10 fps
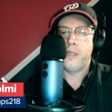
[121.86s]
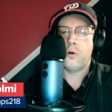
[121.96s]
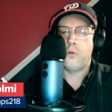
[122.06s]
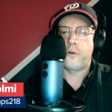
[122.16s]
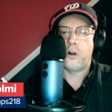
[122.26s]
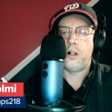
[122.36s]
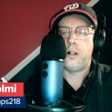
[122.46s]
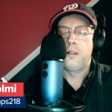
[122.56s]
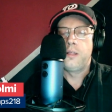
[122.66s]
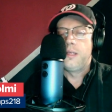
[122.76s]
pick
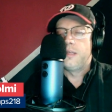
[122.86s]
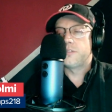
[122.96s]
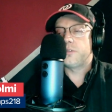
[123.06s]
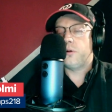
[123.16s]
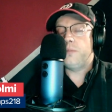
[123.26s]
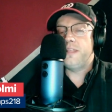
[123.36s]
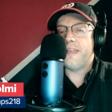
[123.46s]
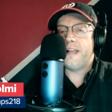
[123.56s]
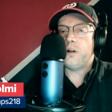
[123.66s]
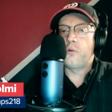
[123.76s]
overall. So, I mean,
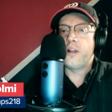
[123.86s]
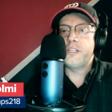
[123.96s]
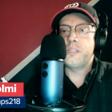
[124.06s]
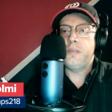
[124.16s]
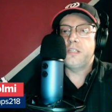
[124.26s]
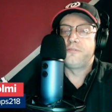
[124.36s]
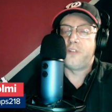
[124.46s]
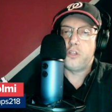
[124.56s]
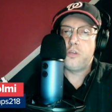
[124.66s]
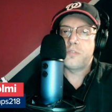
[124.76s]
that already speaks
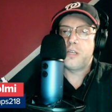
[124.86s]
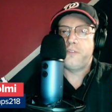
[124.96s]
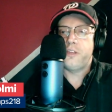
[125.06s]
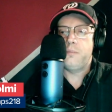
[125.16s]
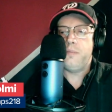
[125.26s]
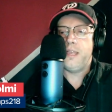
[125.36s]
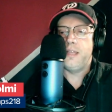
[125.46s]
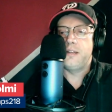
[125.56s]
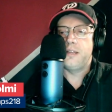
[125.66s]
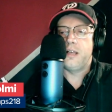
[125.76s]
volumes of him
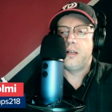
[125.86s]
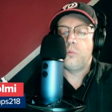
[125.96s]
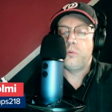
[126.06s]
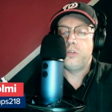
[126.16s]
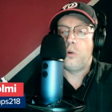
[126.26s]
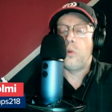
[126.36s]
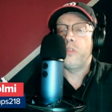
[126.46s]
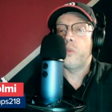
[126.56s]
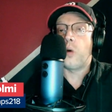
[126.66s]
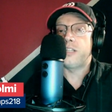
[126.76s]
and, you know,
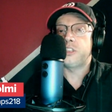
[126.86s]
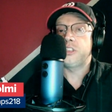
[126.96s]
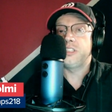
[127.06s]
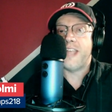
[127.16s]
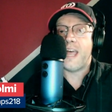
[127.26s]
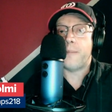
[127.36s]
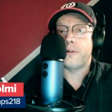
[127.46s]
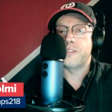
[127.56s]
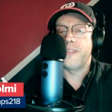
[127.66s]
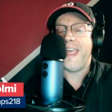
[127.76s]
what the Washington
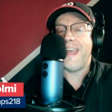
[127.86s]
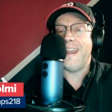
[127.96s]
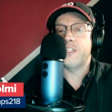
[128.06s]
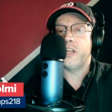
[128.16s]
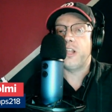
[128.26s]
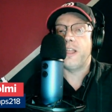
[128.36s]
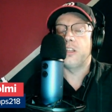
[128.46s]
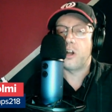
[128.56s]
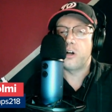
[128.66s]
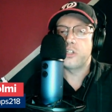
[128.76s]
Capitals and the NHL
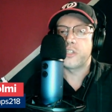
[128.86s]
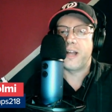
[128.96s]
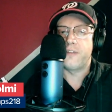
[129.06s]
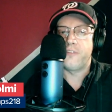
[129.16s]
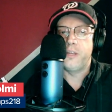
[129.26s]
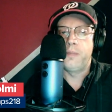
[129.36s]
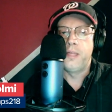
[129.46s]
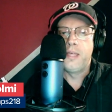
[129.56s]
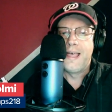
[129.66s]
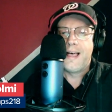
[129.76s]
at large thought of him.
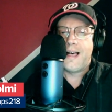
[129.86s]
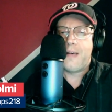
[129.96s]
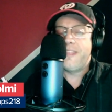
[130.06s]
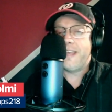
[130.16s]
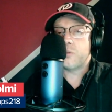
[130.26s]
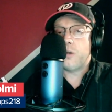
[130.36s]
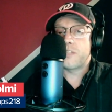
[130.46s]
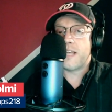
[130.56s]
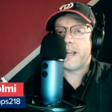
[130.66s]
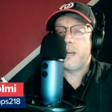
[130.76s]
And that's what I'm
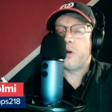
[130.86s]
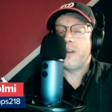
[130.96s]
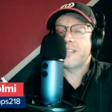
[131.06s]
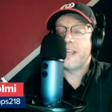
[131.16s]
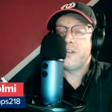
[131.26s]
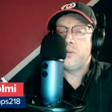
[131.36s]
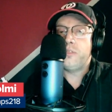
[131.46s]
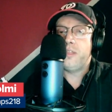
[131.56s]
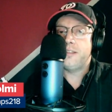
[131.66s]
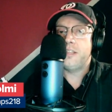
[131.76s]
talking about is I do
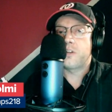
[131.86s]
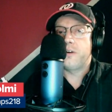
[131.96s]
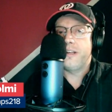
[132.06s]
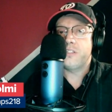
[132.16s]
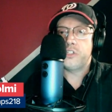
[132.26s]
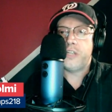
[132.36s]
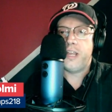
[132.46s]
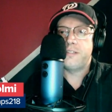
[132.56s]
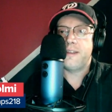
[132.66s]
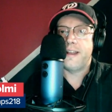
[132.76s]
think that there is a
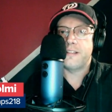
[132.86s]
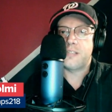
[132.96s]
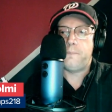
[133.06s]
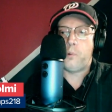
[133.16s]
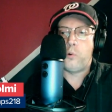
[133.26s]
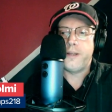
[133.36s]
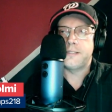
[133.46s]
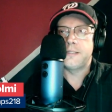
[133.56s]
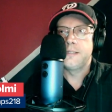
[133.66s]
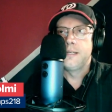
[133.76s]
chance that at some
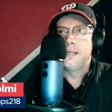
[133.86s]
point,